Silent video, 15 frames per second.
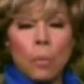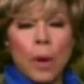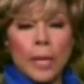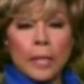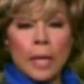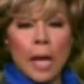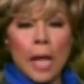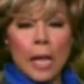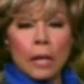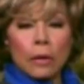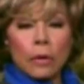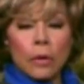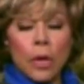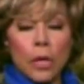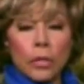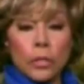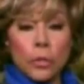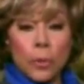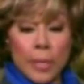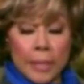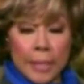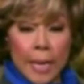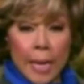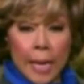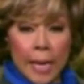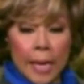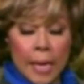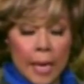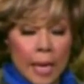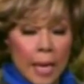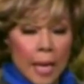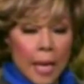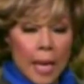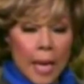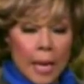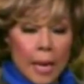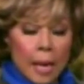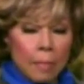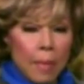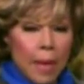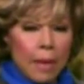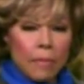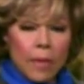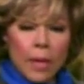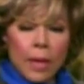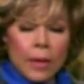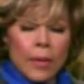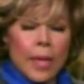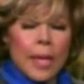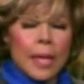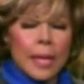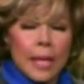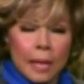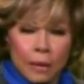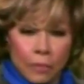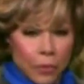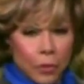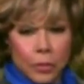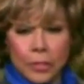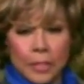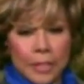White Collar, on USA, and I'm having a hell of a good